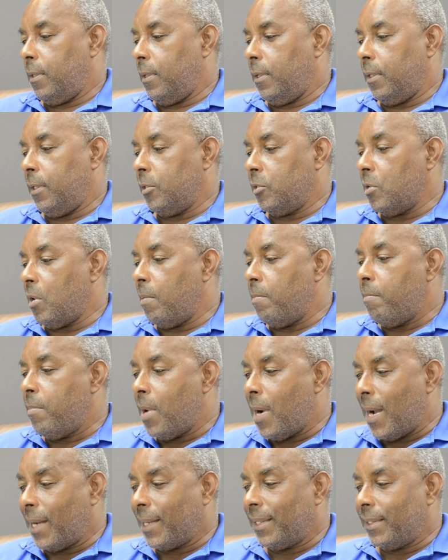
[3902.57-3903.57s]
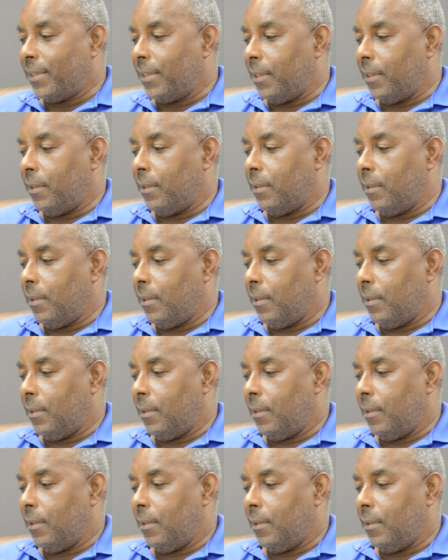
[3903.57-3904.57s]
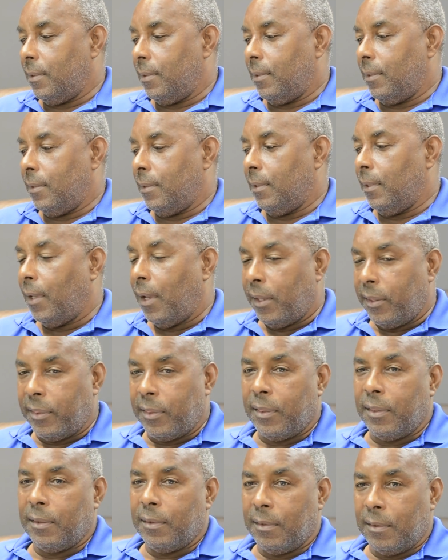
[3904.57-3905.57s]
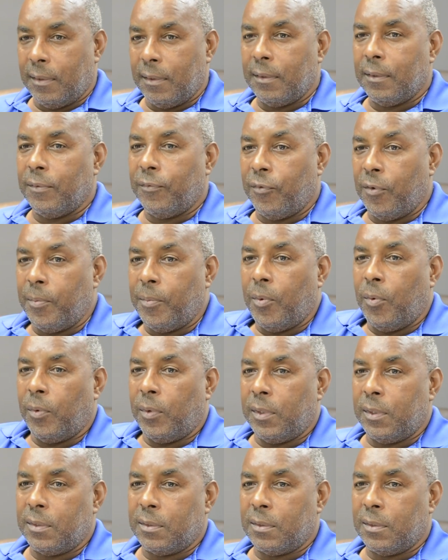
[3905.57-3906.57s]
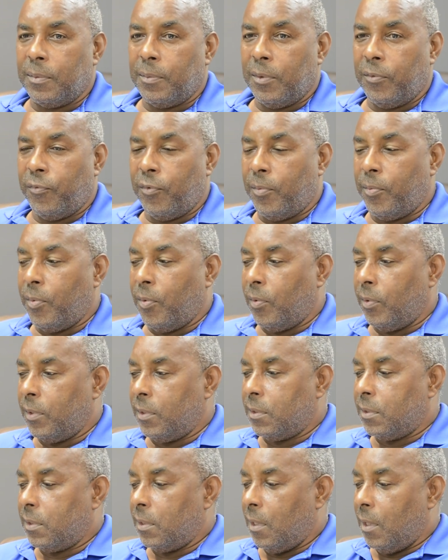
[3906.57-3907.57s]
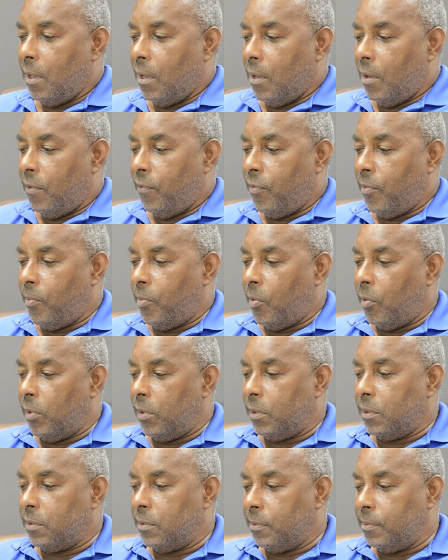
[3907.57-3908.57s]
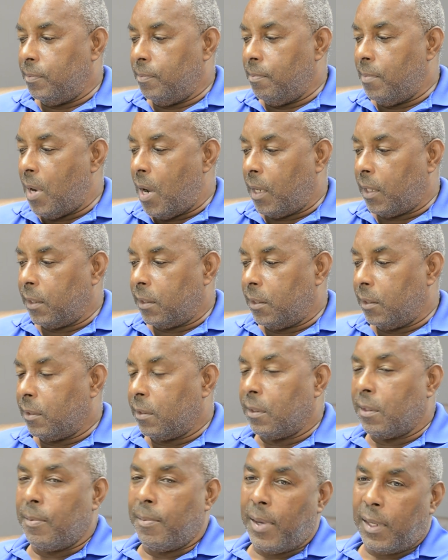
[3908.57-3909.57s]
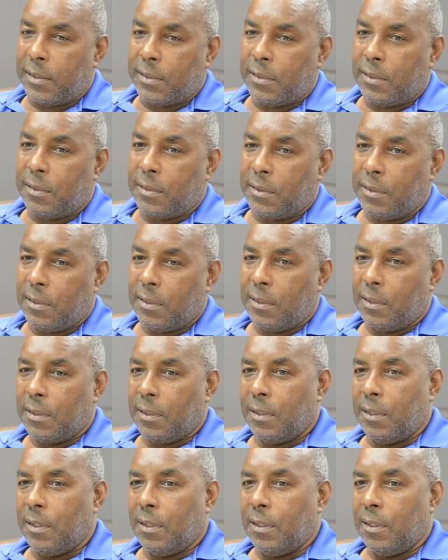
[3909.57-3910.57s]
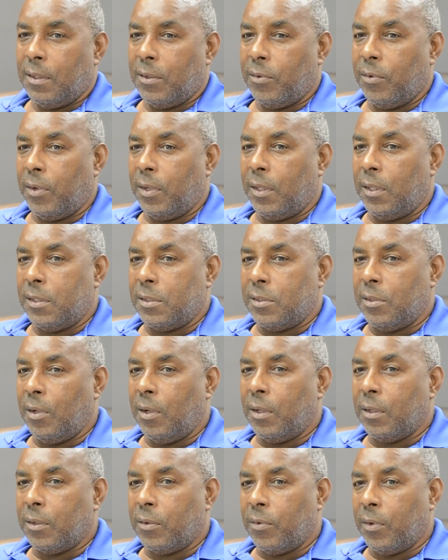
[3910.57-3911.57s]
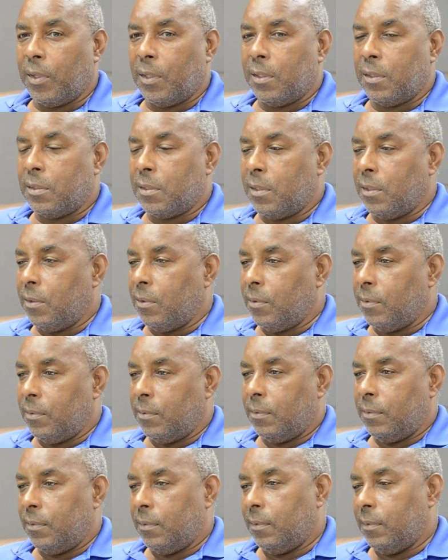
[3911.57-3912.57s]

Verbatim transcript: it is not marketed like football is. I mean, football is football is marketed to the masses. Cricket is not. Cricket is still